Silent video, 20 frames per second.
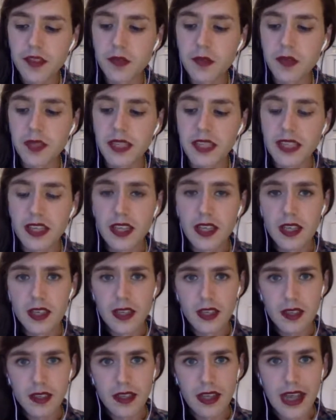to me,
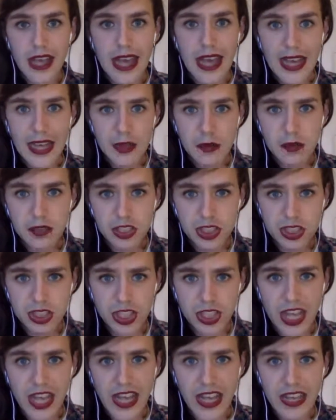I was
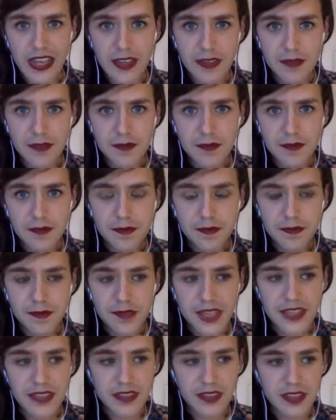shy
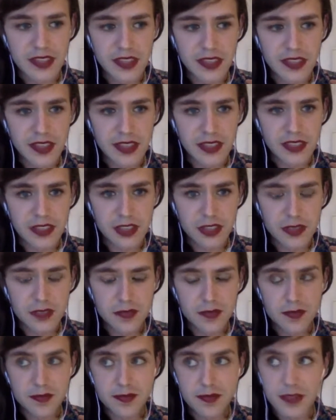as a teenager.
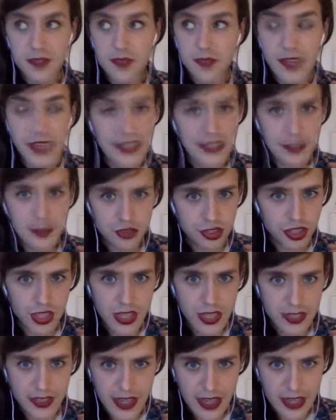In fact, I'm
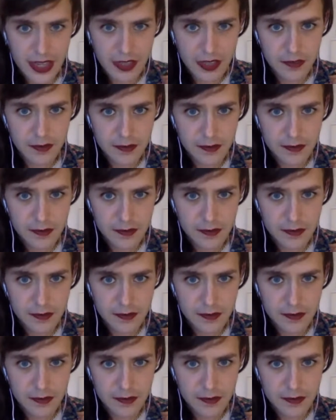shy now.